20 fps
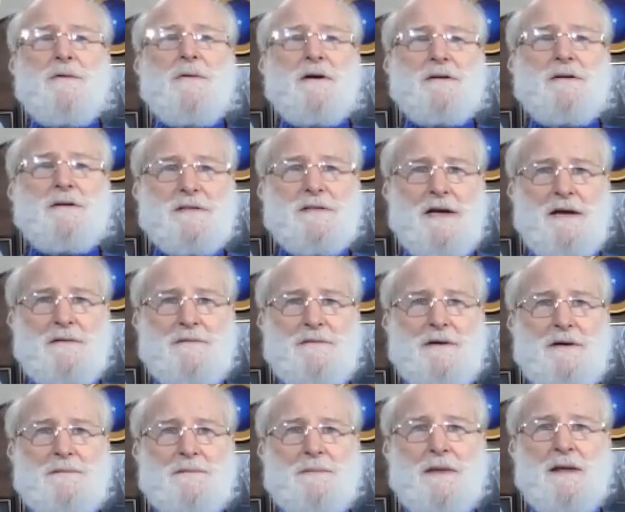our
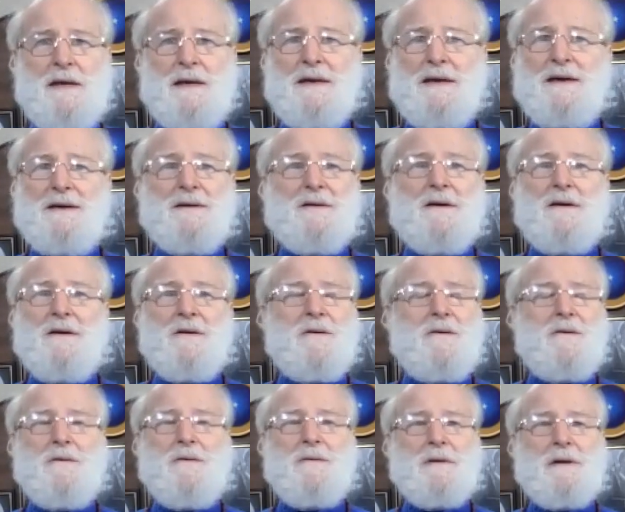seva in our
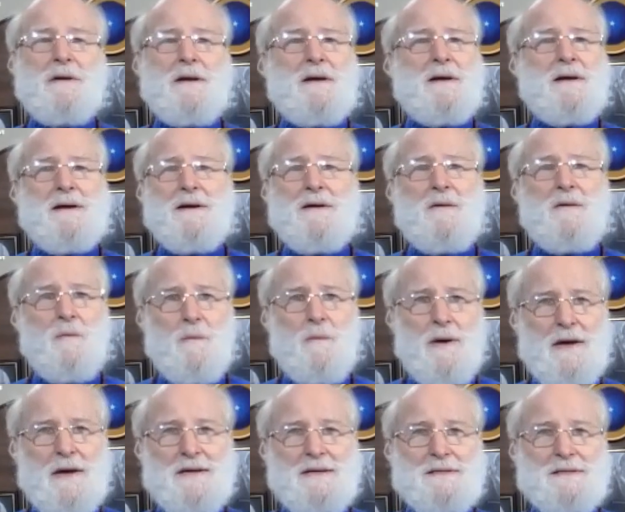own
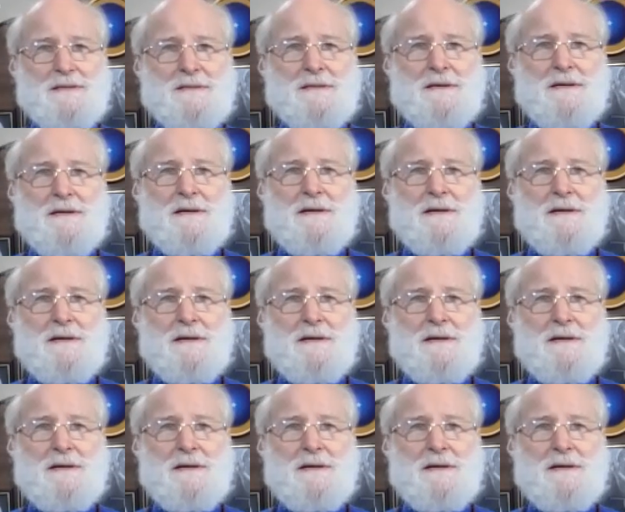ways,